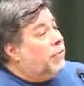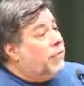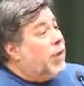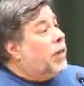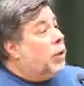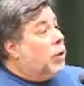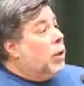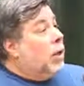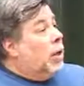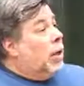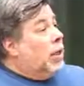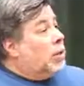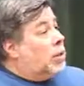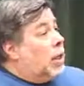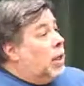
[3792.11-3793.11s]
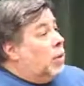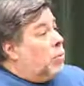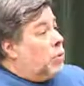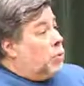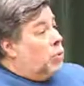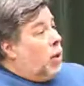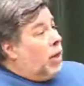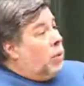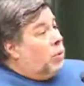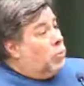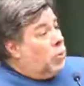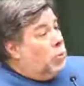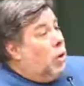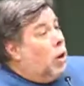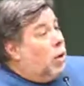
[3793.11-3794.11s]
finger and say it was right or it
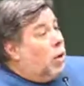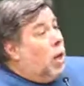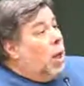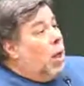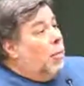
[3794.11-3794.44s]
was wrong?